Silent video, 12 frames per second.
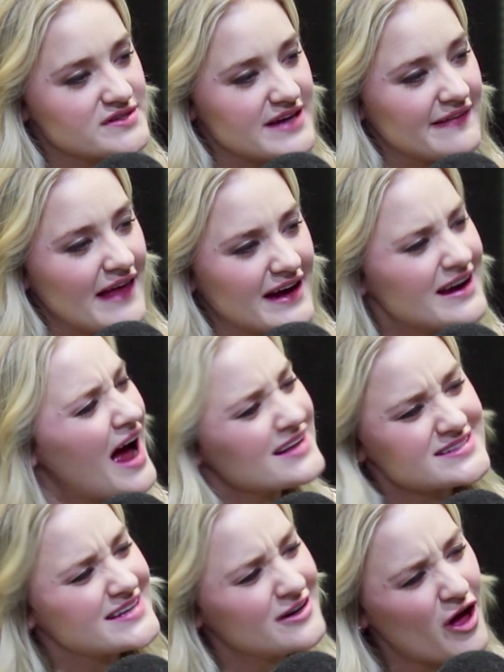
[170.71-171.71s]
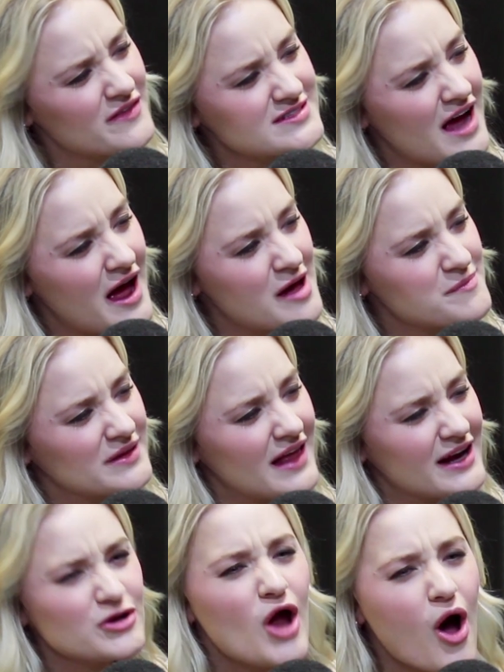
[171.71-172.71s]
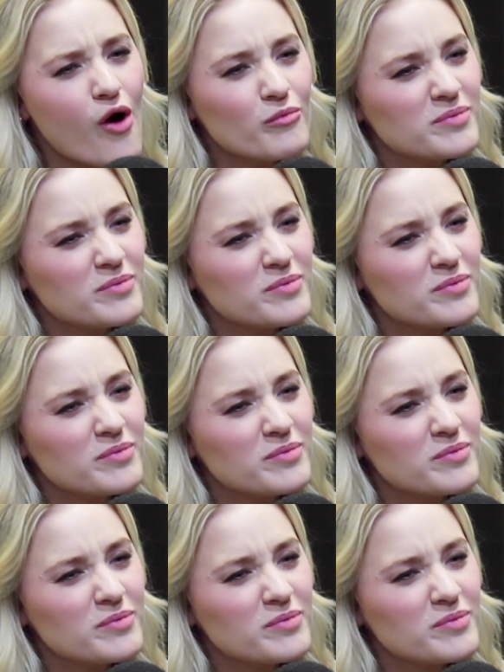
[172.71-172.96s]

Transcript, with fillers: and like not seen all the time, but like known,